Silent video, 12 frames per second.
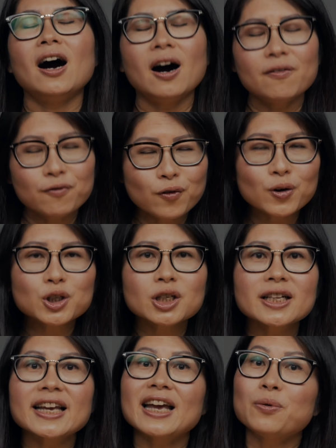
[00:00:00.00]

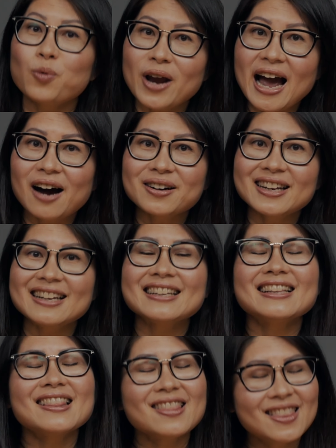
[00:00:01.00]
Unfortunately, in reality,
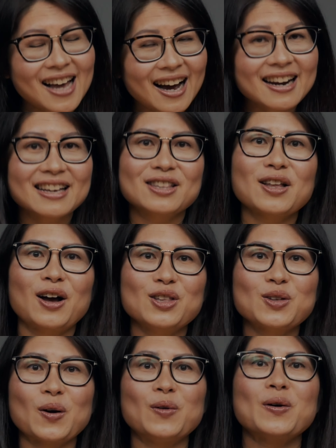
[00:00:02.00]
that is not
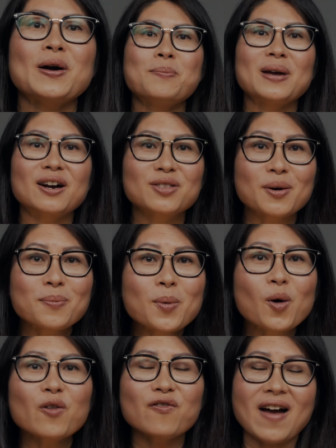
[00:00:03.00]
so. Because the
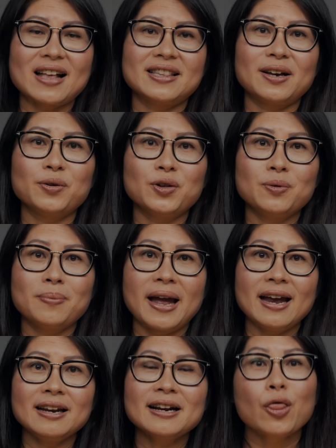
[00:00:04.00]
more fat cell you
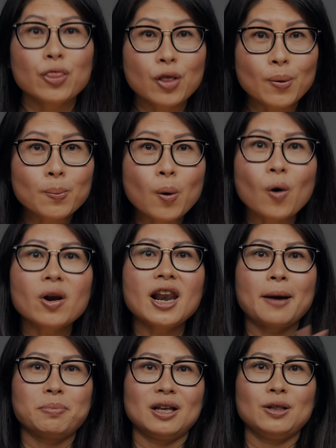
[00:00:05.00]
make, the more
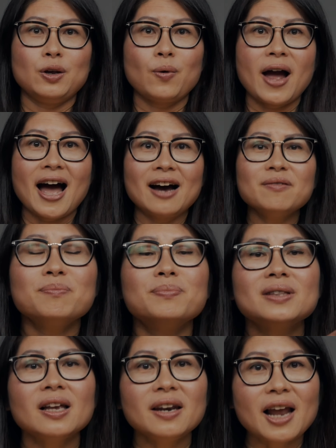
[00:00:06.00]
leptin you have,
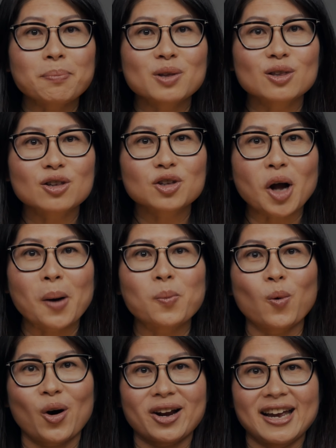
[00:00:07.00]
but the leptin stop
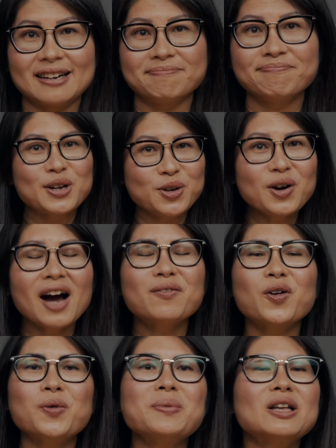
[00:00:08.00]
working. You have
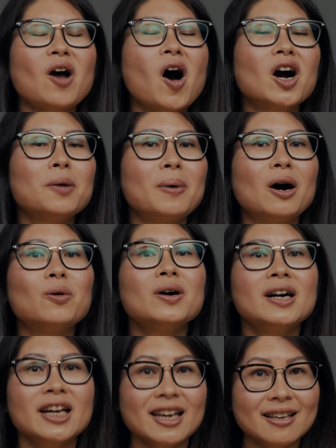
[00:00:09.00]
heard me talk about
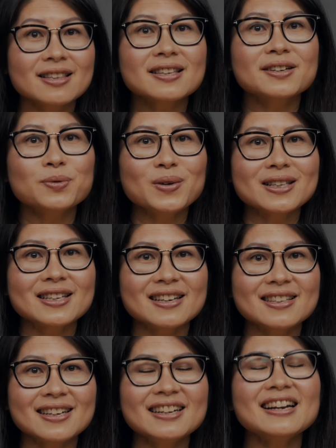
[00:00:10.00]
insulin
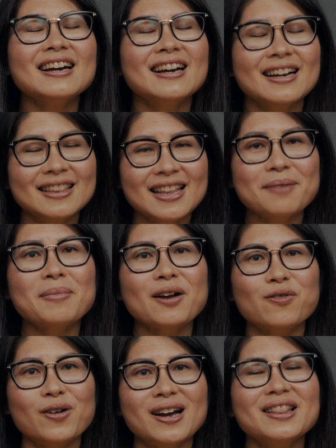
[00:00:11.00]
resistance. Then my
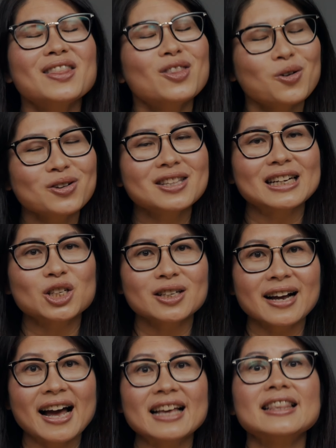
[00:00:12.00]
friend, there's such
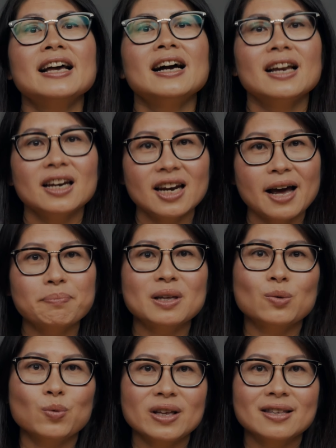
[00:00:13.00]
thing as
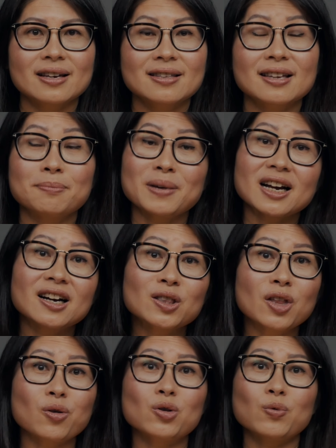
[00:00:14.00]
leptin resistant because
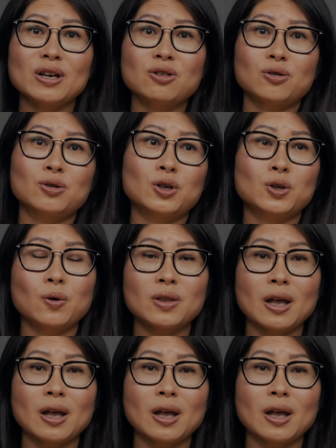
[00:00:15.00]
there's research to show